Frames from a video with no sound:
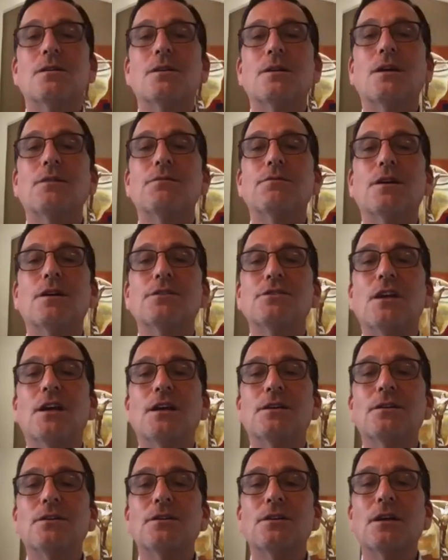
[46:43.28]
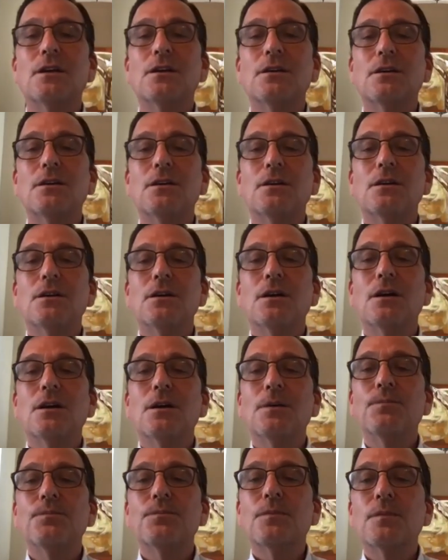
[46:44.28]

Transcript: Can't find Zach, okay. Um,